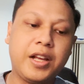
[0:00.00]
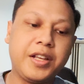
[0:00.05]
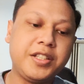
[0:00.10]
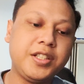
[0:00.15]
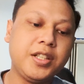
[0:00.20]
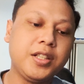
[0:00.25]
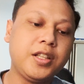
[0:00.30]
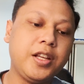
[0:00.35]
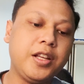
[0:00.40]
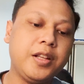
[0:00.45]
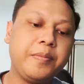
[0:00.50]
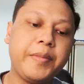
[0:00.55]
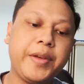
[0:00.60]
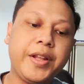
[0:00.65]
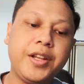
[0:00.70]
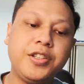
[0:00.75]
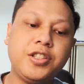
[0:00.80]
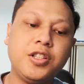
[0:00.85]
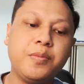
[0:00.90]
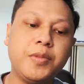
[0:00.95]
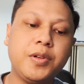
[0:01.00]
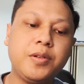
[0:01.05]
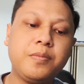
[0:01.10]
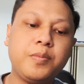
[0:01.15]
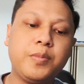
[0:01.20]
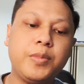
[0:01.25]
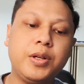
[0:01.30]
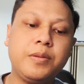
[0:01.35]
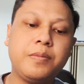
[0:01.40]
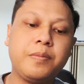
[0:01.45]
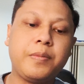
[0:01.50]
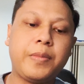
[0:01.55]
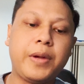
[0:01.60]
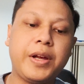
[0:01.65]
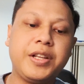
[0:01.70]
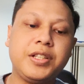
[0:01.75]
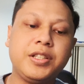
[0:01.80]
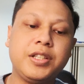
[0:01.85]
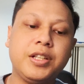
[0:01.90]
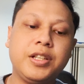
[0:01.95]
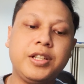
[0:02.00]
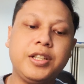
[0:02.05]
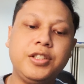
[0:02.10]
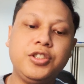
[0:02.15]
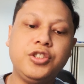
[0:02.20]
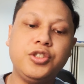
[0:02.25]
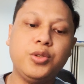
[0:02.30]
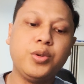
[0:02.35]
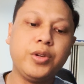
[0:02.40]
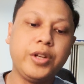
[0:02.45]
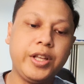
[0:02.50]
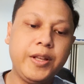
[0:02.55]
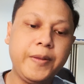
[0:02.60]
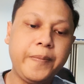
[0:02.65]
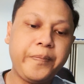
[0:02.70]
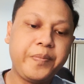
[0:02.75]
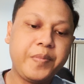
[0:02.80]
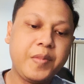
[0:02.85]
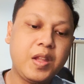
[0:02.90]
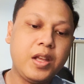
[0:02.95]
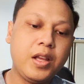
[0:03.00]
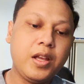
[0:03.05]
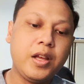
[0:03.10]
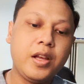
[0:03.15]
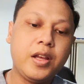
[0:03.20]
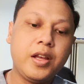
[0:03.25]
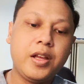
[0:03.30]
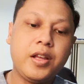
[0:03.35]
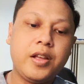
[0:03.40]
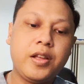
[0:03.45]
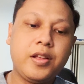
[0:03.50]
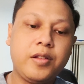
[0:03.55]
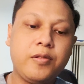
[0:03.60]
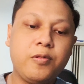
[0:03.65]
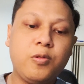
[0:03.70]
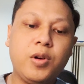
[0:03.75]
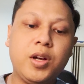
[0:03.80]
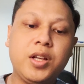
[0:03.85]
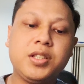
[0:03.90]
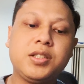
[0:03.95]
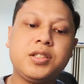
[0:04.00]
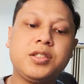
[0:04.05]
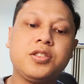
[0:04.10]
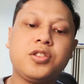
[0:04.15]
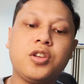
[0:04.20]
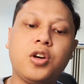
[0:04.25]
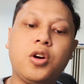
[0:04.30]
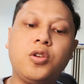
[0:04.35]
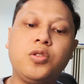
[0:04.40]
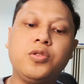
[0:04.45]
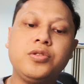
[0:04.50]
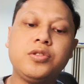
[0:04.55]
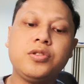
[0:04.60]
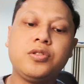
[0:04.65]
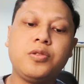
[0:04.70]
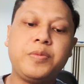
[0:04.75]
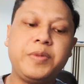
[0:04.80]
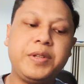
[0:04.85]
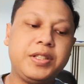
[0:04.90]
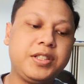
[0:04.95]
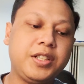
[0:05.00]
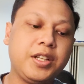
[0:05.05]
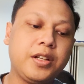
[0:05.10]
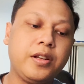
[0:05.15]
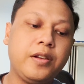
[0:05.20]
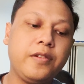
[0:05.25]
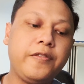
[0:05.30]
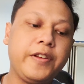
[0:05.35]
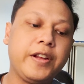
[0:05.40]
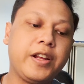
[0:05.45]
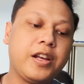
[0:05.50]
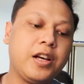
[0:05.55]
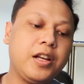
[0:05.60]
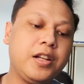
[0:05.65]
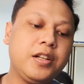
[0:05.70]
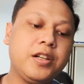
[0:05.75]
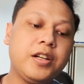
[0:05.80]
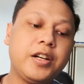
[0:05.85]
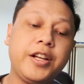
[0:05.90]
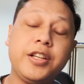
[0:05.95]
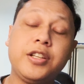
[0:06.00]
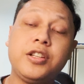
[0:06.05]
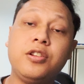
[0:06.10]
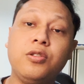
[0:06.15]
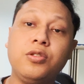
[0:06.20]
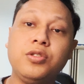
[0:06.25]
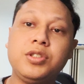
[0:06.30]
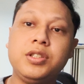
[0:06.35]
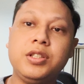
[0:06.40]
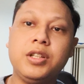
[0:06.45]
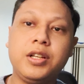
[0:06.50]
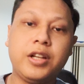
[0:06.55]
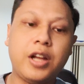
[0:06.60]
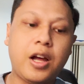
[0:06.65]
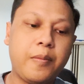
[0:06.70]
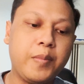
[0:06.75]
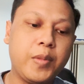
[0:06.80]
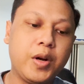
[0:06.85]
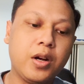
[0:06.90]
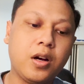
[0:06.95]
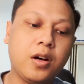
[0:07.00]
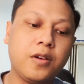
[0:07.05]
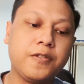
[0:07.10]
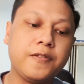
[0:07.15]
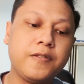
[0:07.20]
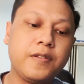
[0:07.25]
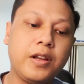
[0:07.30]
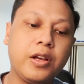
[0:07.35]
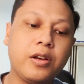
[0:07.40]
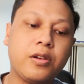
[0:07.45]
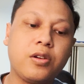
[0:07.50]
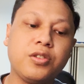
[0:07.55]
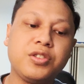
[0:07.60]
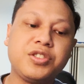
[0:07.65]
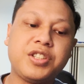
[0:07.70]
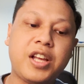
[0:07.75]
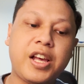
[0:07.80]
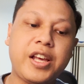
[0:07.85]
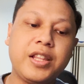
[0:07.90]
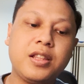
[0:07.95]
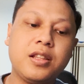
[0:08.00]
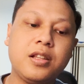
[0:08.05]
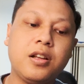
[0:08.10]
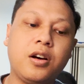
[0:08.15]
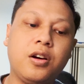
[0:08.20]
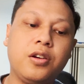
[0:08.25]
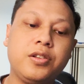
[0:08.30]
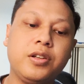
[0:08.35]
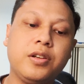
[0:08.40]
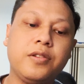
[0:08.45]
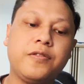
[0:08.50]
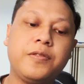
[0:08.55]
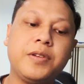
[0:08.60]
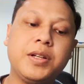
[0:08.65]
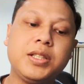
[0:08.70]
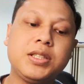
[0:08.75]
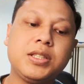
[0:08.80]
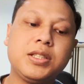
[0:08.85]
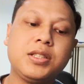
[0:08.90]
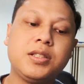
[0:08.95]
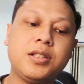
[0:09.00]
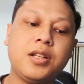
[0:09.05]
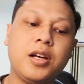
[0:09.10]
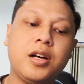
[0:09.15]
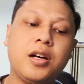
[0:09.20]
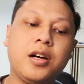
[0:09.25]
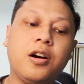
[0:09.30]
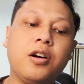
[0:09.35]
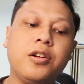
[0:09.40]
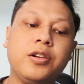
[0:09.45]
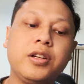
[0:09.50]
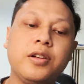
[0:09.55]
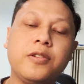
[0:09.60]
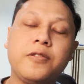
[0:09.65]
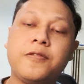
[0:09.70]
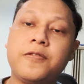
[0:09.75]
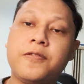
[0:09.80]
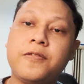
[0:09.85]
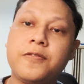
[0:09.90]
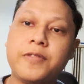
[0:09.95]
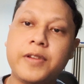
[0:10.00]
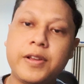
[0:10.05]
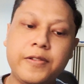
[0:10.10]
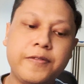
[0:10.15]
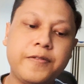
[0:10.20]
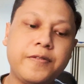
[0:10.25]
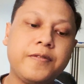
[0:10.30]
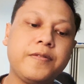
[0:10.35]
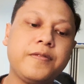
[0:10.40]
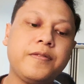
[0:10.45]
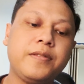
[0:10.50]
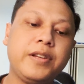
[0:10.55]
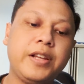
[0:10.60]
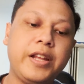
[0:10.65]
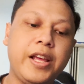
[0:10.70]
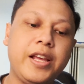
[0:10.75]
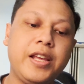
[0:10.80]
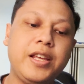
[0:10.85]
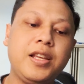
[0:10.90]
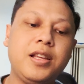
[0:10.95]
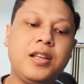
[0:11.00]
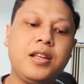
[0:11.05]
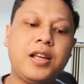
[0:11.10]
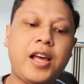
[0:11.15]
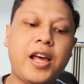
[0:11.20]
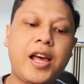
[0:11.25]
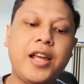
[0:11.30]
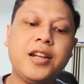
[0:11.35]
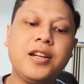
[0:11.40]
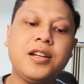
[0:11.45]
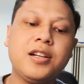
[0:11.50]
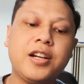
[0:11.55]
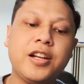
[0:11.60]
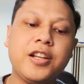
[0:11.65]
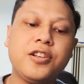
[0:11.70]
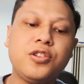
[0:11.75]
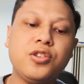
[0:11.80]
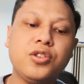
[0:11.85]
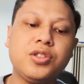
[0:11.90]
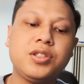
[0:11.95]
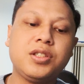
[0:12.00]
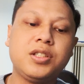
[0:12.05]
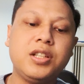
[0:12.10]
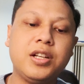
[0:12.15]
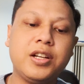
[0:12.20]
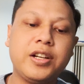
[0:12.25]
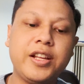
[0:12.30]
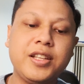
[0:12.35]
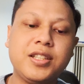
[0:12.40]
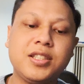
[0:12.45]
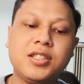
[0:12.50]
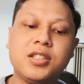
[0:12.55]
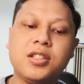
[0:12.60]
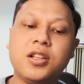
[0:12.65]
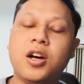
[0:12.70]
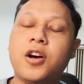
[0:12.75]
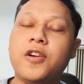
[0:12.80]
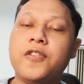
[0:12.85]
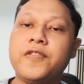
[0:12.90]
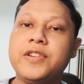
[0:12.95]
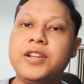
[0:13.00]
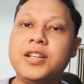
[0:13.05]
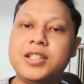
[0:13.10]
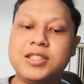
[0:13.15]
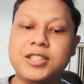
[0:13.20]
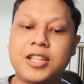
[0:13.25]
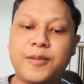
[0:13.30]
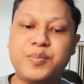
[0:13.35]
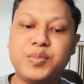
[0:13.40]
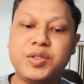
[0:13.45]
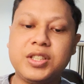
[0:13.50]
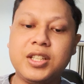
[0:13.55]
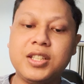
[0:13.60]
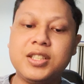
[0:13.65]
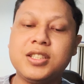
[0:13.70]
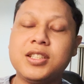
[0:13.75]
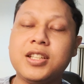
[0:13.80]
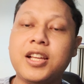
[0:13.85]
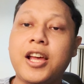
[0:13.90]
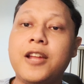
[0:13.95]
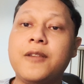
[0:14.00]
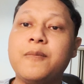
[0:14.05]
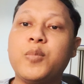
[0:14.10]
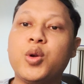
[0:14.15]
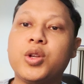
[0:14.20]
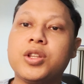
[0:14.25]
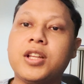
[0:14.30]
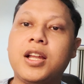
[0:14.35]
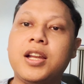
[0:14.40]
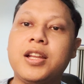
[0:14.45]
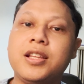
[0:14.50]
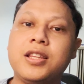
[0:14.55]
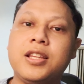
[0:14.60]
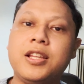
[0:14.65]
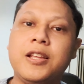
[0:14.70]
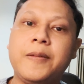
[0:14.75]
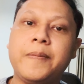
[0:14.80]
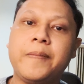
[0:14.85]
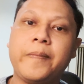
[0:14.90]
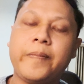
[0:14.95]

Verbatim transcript: acid in management burn patient injury was shown to be significant reduce the number of leukocytes on the first uh, on the fifth day and reduce the risk of the sepsis and mortality.